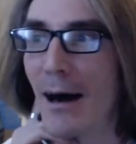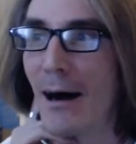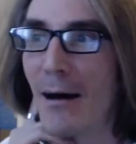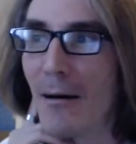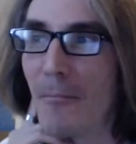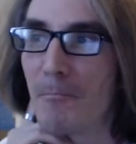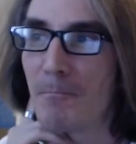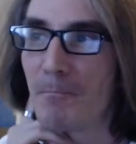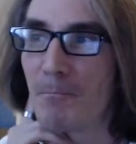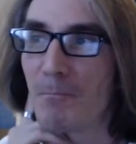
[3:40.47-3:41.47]

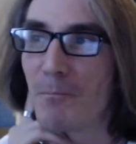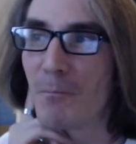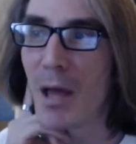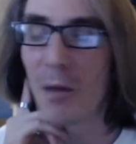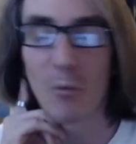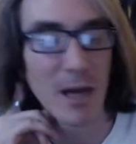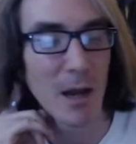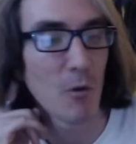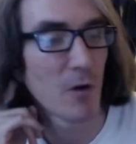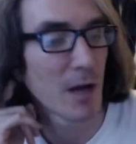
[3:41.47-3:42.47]
And
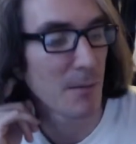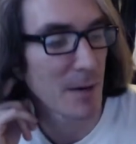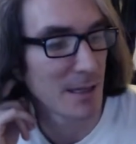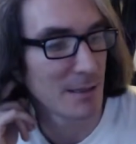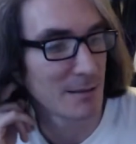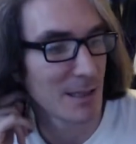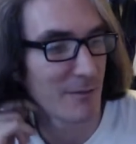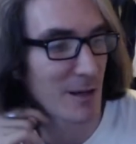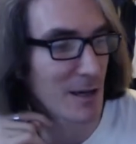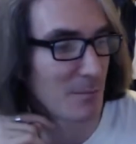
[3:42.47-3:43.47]
when I woke up, I
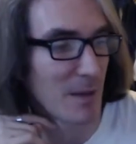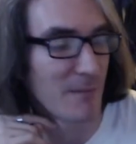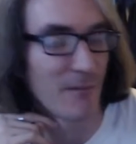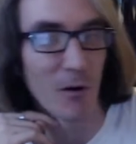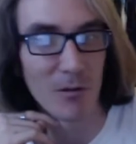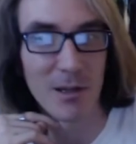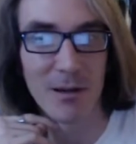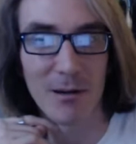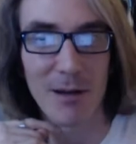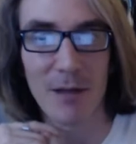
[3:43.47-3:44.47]
lifted up my phone,
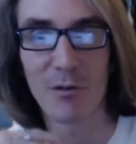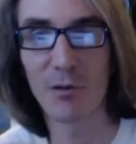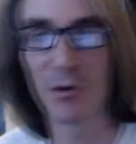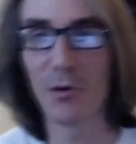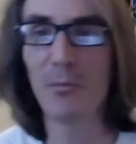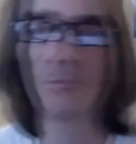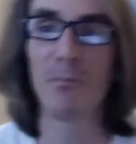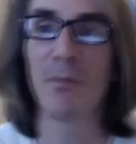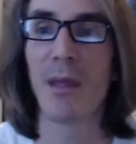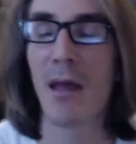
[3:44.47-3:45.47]
as you do,
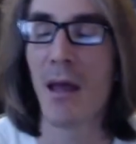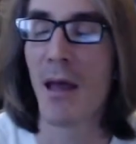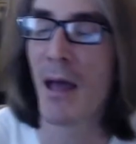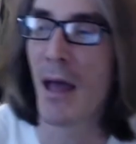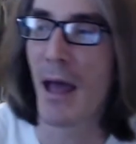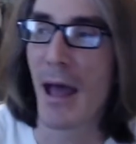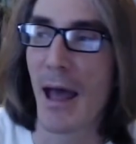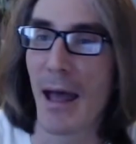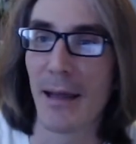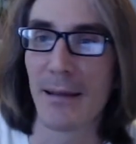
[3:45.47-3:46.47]

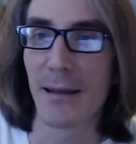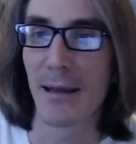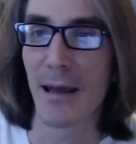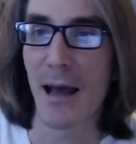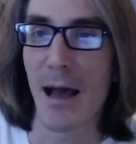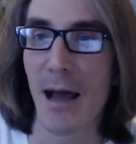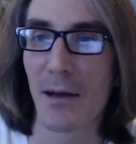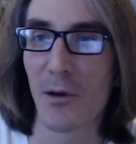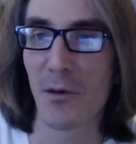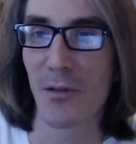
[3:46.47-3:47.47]
and
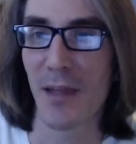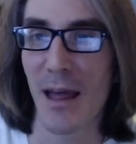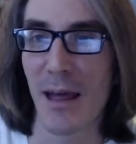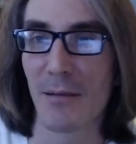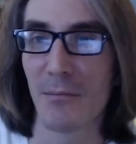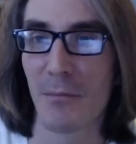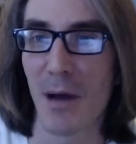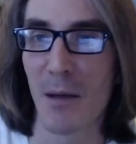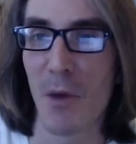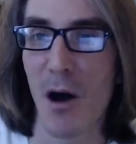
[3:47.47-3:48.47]
I noticed that
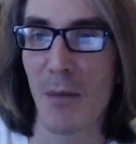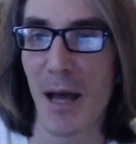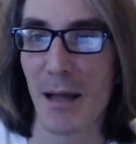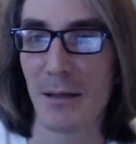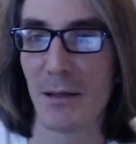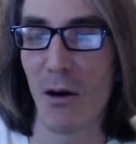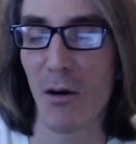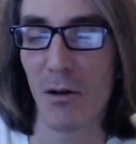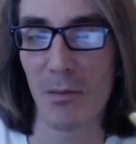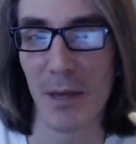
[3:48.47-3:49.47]
my mom had
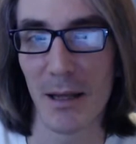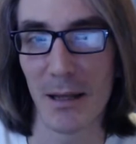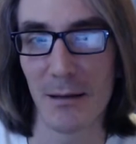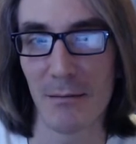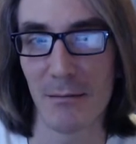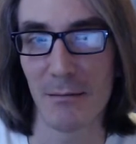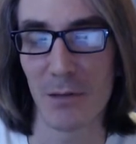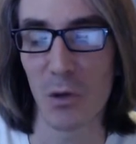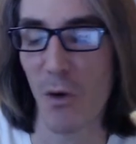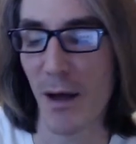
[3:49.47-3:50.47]
called me
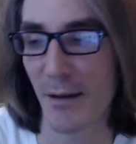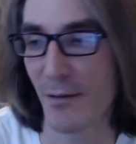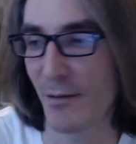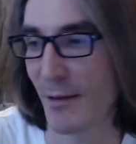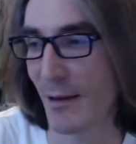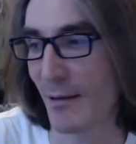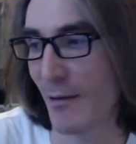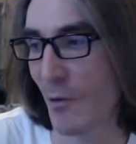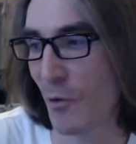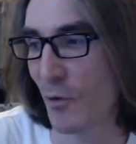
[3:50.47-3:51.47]
twice,
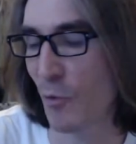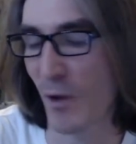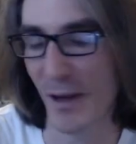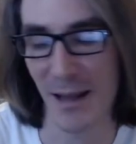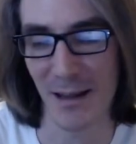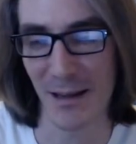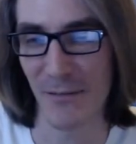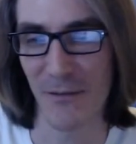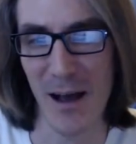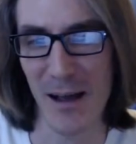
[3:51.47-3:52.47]
and there was one at
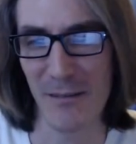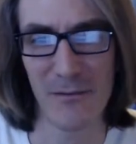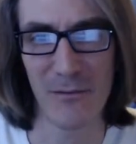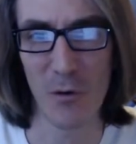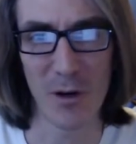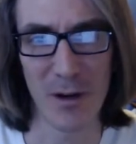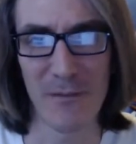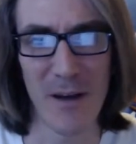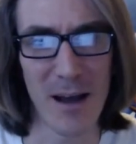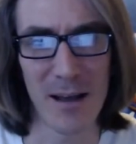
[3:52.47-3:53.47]
like
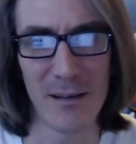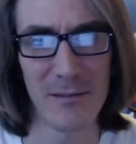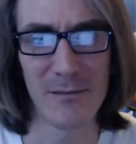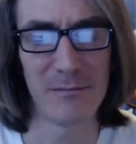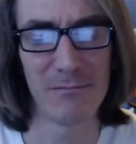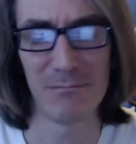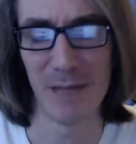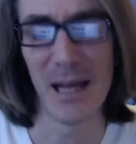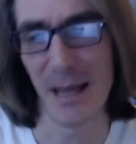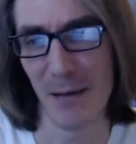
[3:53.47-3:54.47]
5:45
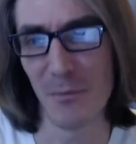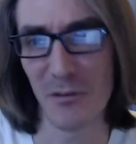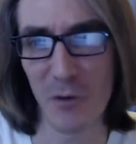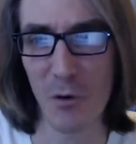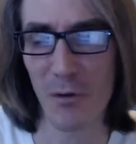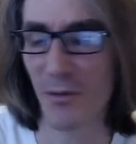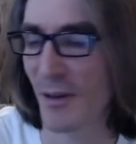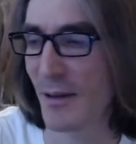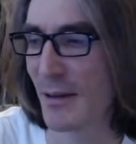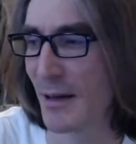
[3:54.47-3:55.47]
a.m. of
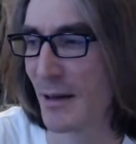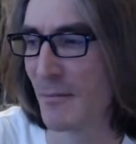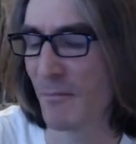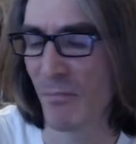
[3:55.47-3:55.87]
course, and